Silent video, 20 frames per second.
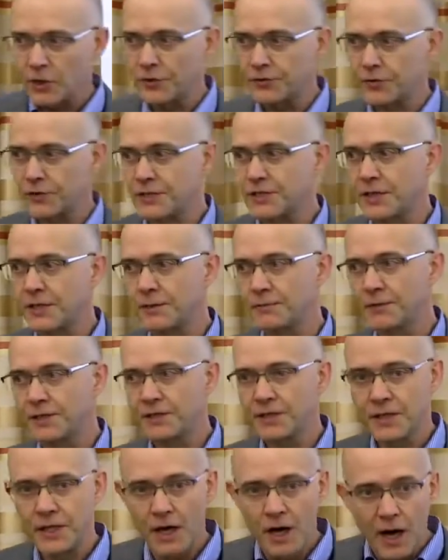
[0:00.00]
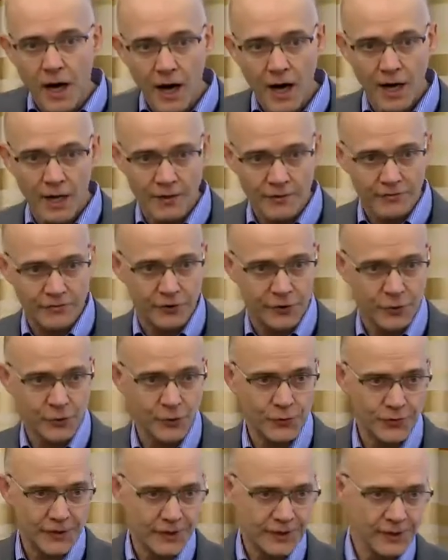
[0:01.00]
contract settlement are
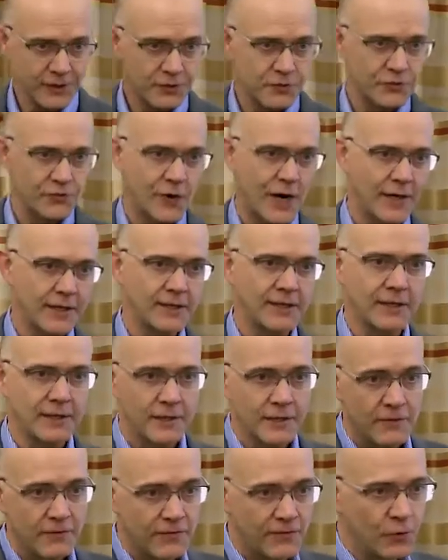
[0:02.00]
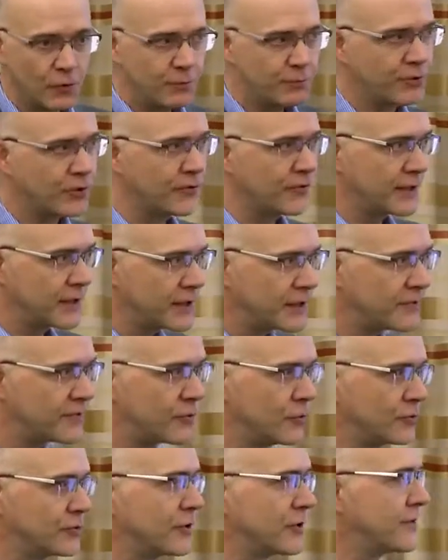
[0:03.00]
recorded, tracked, full provenance,
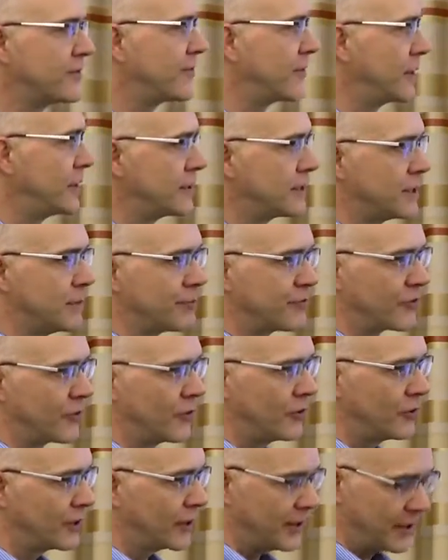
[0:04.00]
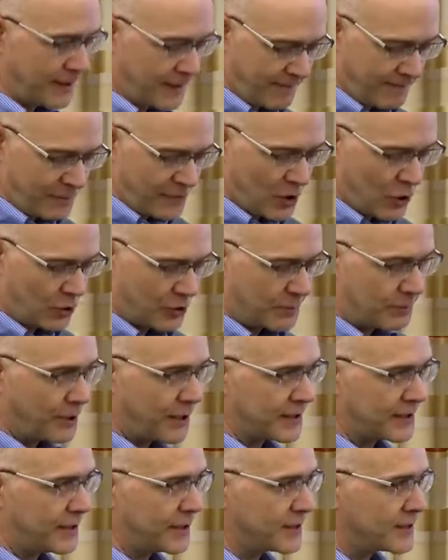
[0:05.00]
full transparency for all the
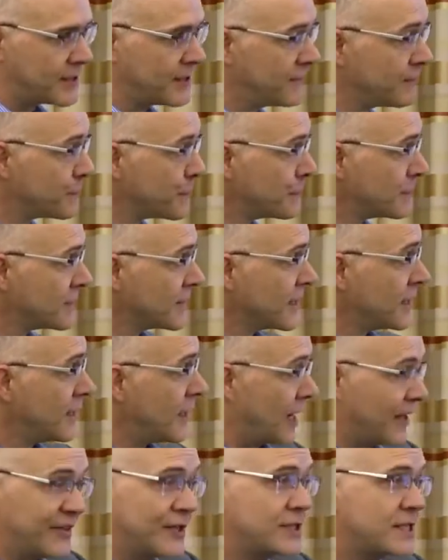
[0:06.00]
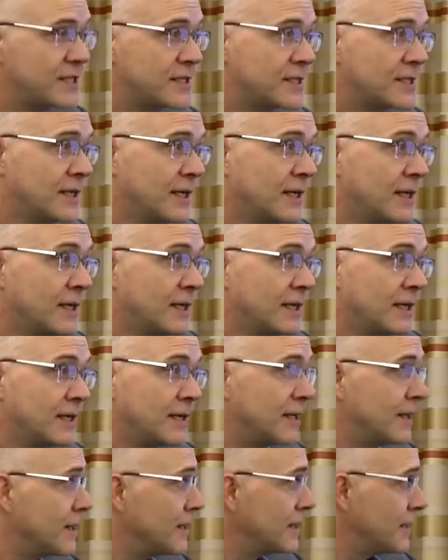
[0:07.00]
parties. And this is
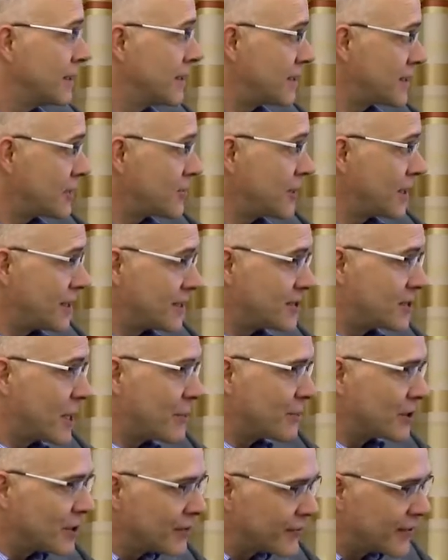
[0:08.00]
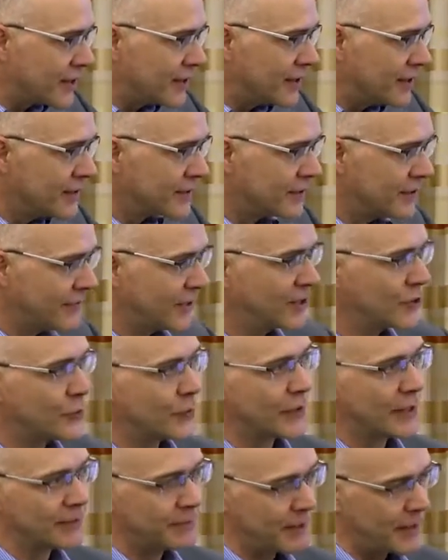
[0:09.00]
essentially a summary of the
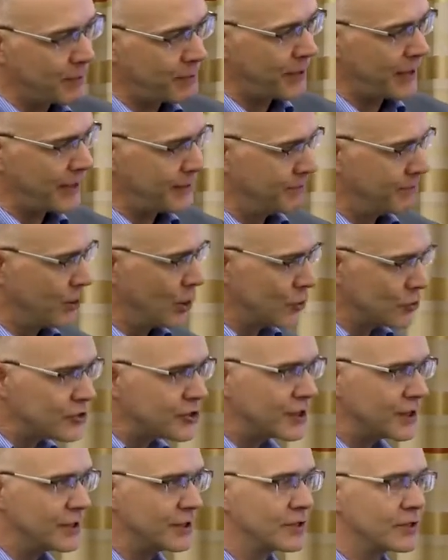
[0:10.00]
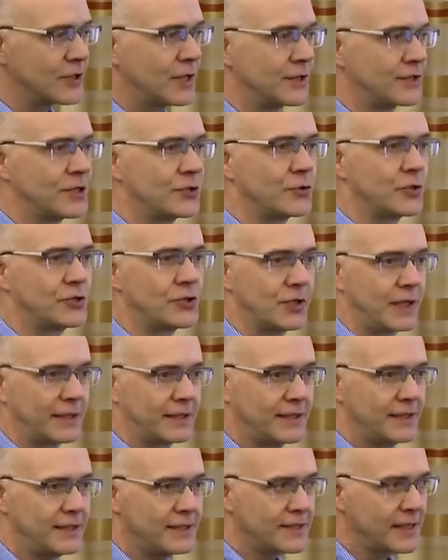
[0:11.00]
value we get by applying blockchain in a situation
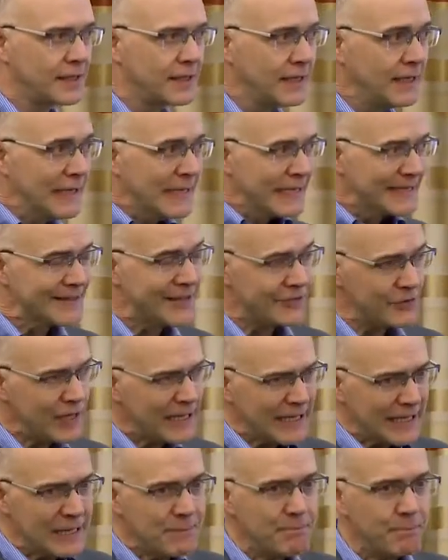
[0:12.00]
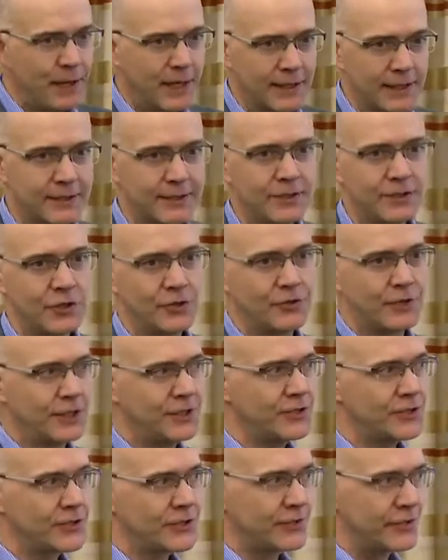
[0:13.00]
like this. The real impact on
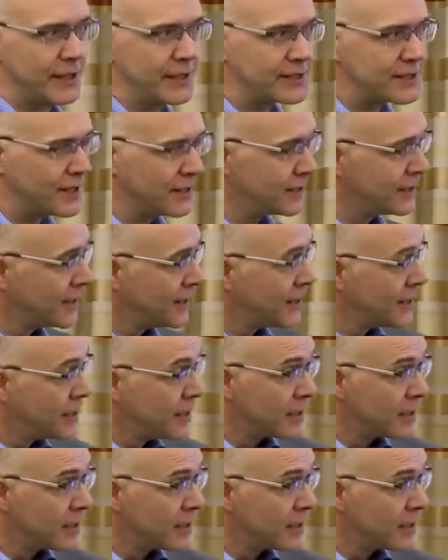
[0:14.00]
the industry is that